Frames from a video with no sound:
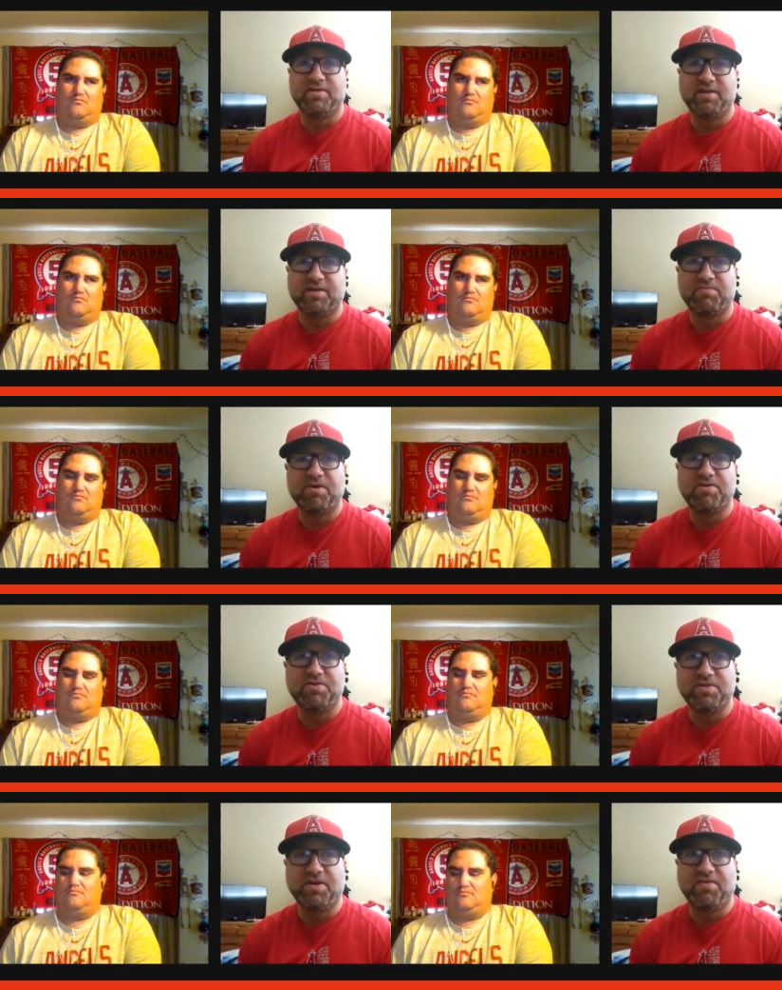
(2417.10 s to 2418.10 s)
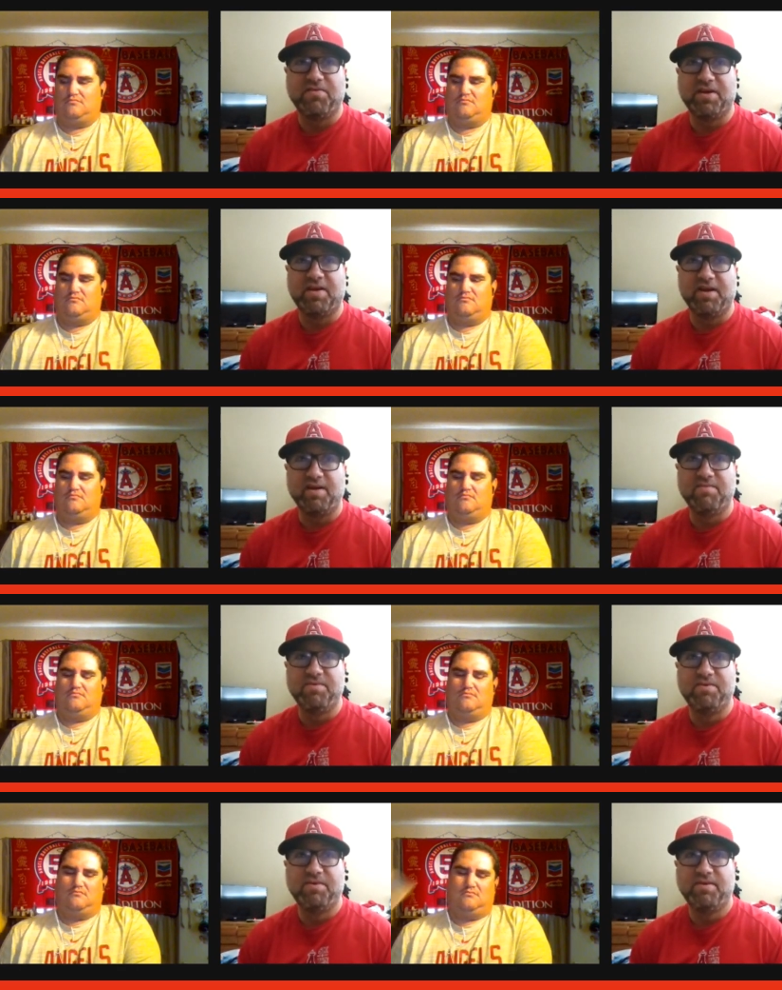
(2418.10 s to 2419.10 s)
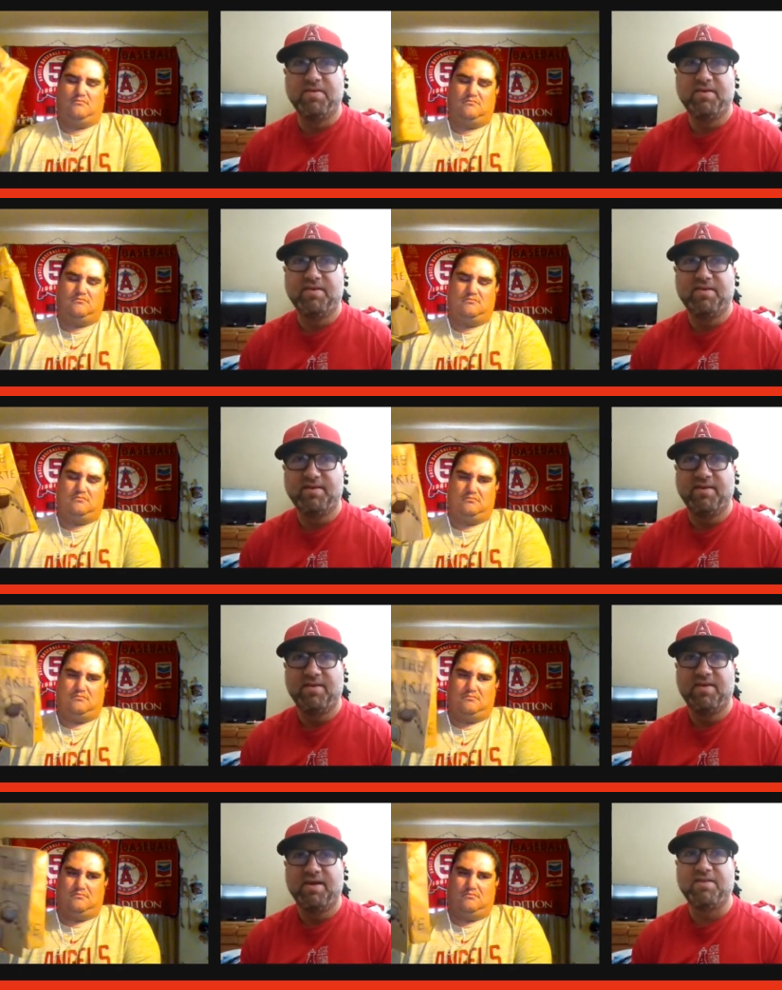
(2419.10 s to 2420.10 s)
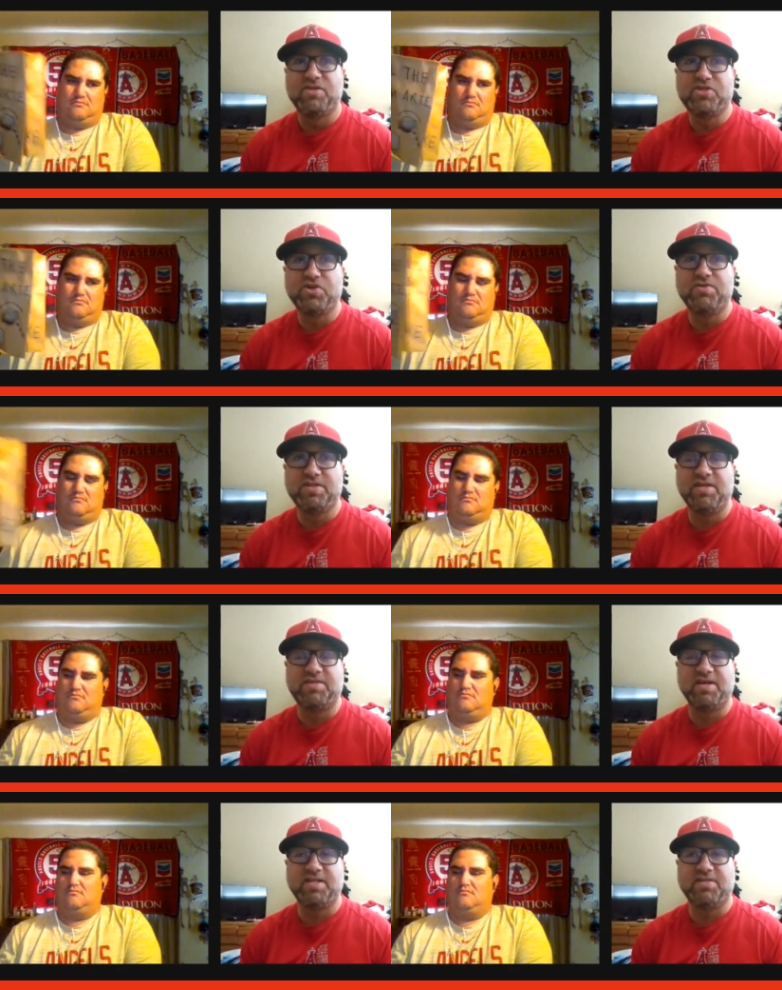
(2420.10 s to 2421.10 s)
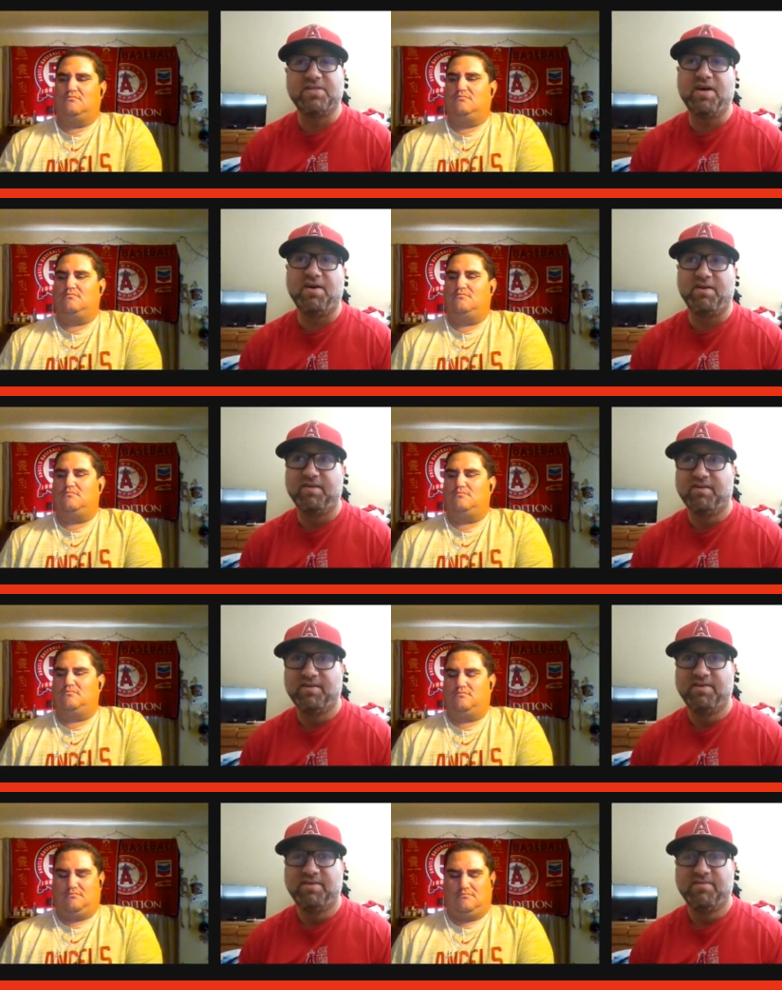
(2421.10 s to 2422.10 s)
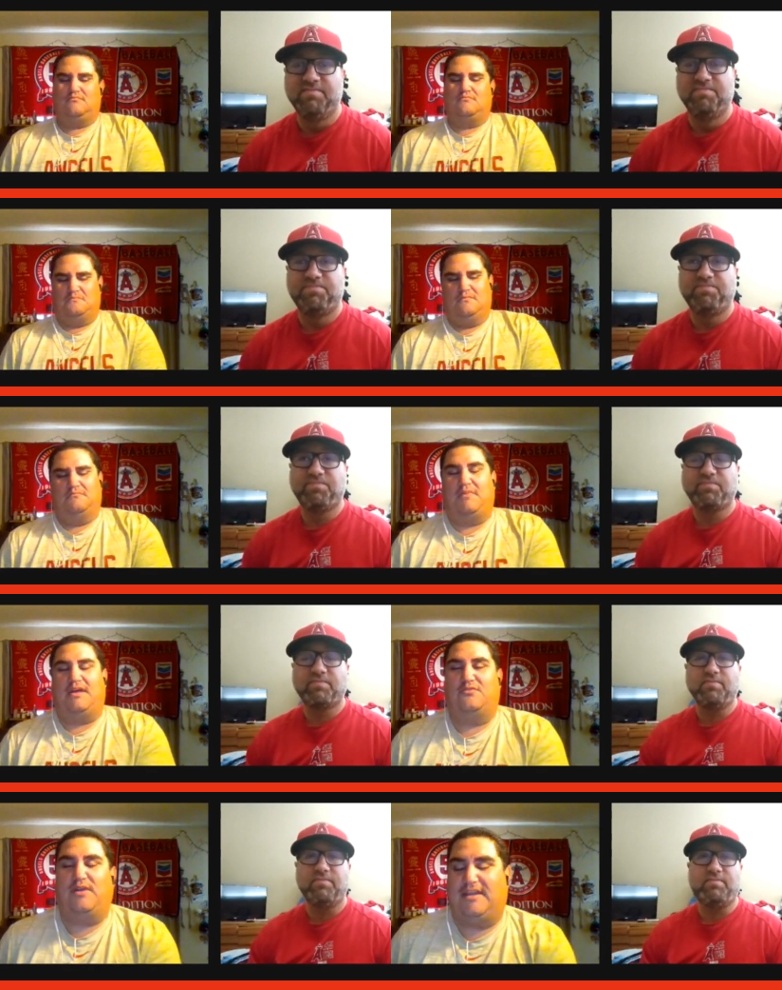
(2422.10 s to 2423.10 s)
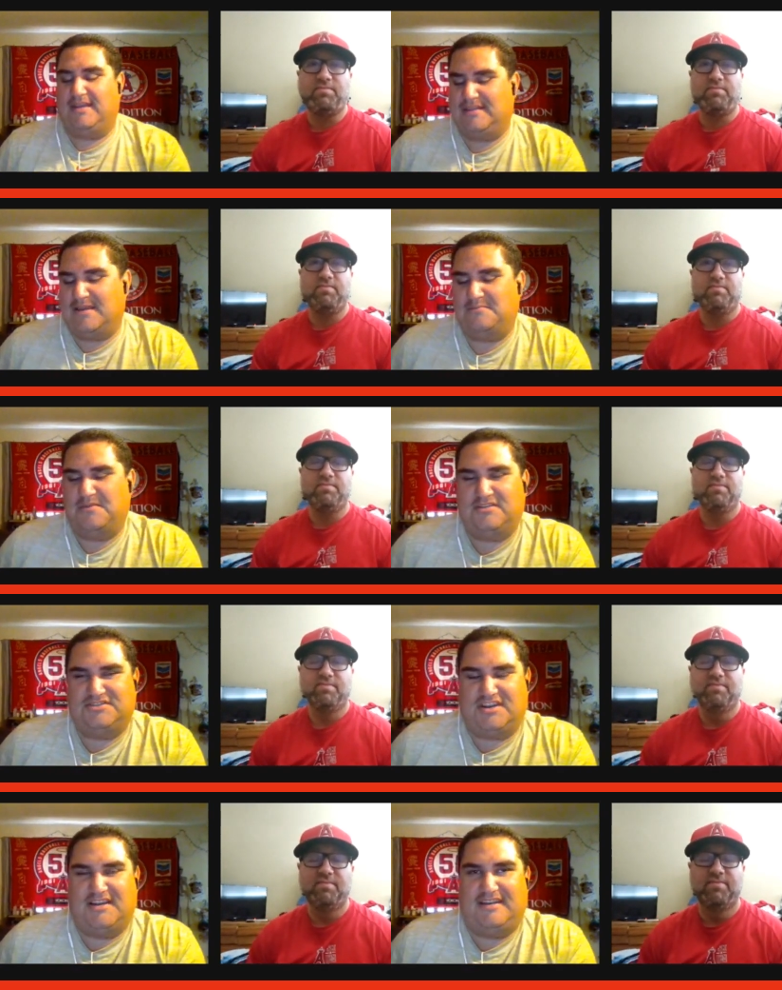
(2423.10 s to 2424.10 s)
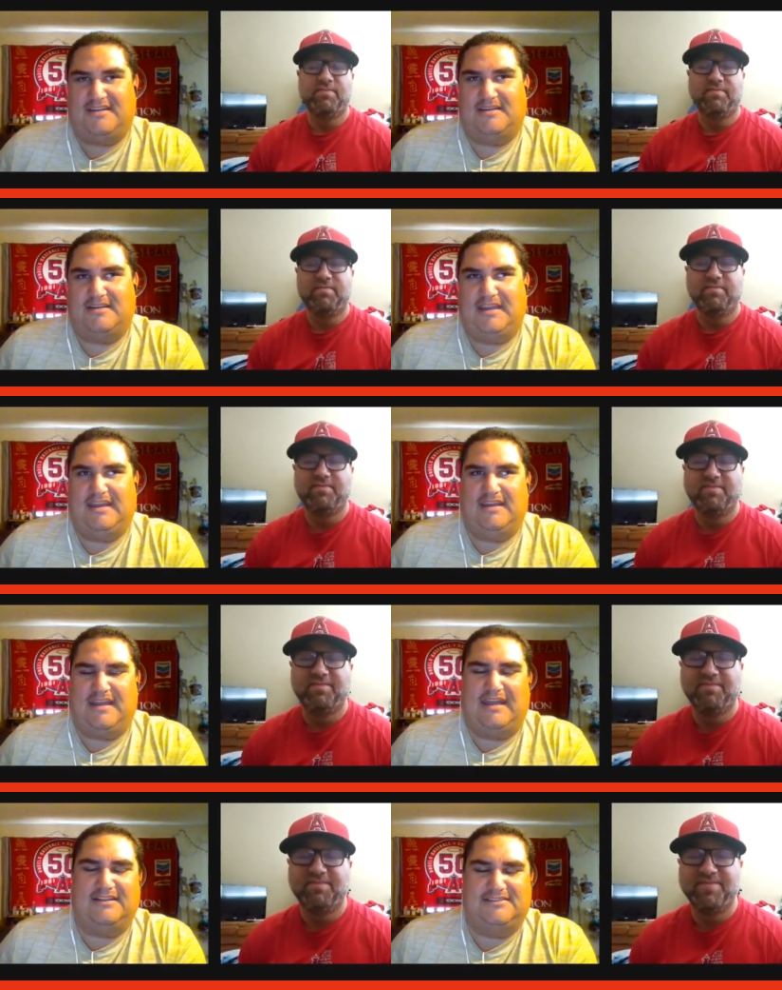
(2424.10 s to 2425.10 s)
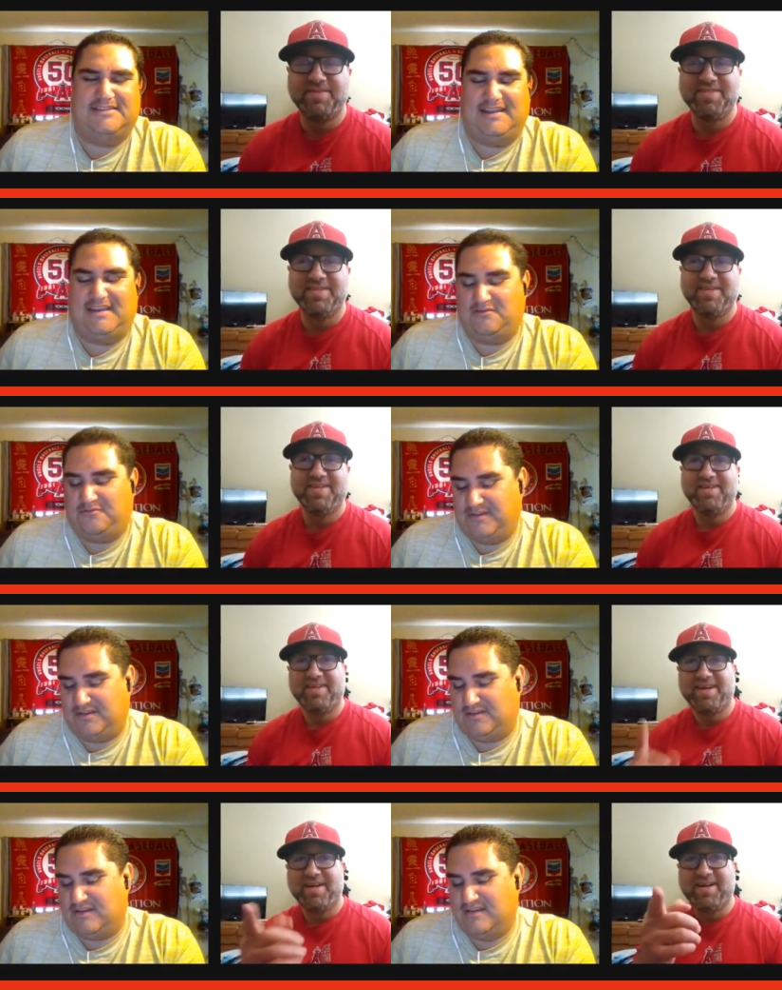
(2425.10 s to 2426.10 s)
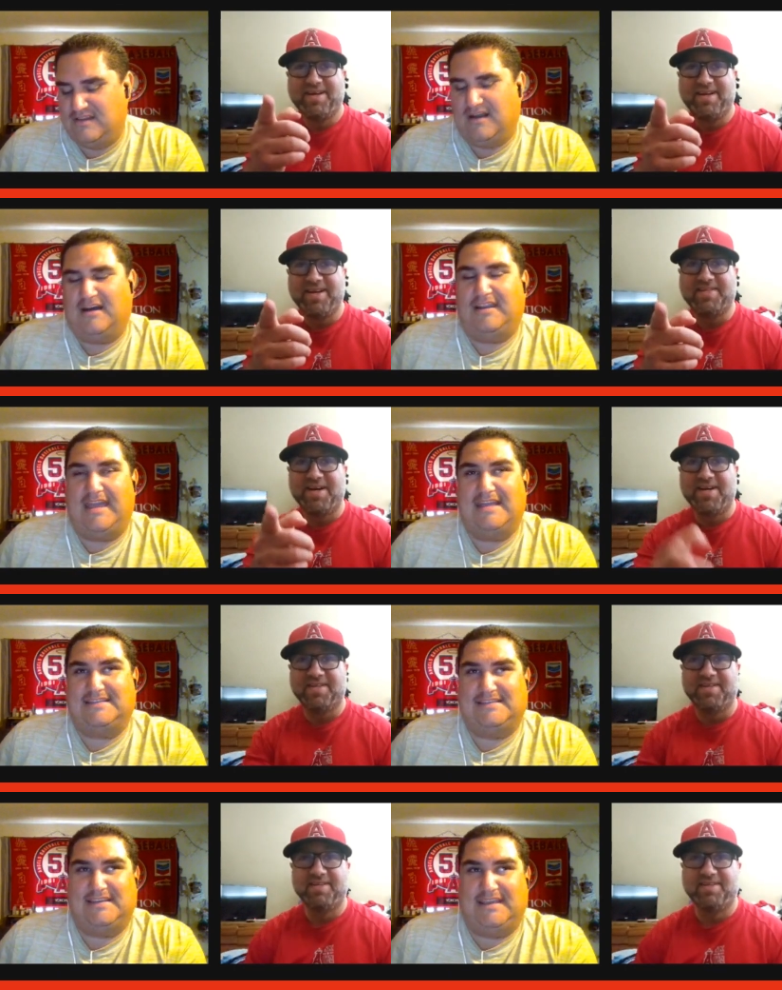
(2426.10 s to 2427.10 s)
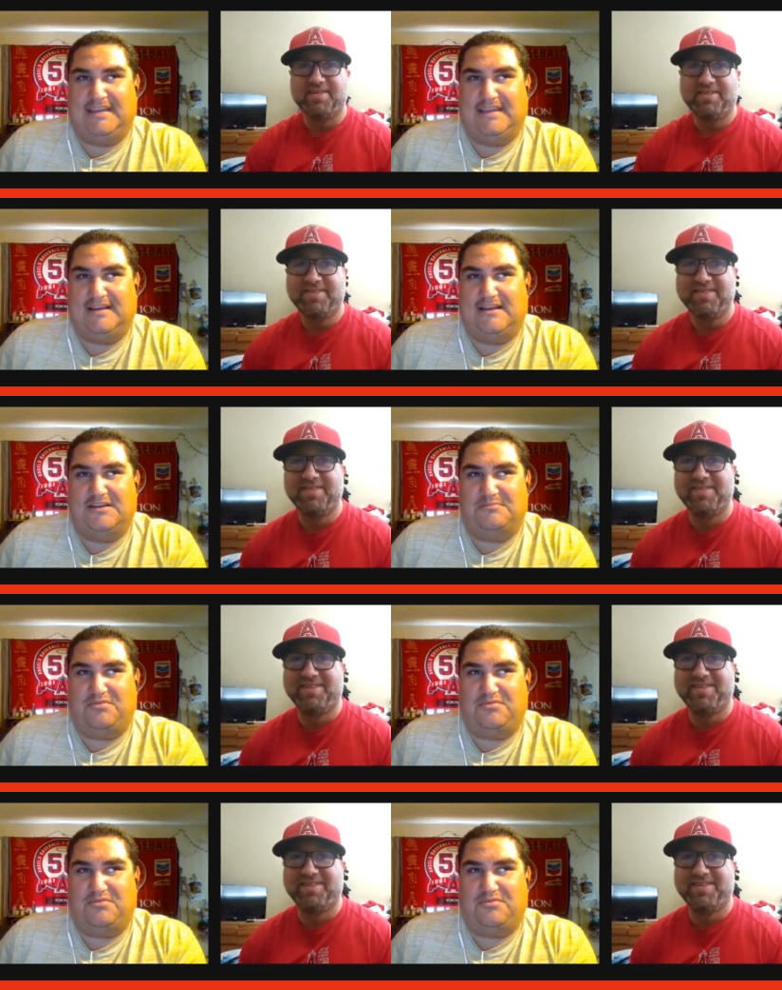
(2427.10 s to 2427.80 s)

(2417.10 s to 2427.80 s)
Speaker 1: to express ourselves at games and shirts that say sell.
Speaker 2: By the way, get that merch on uh, Halos in the Infield on exactly. the Etsy uh,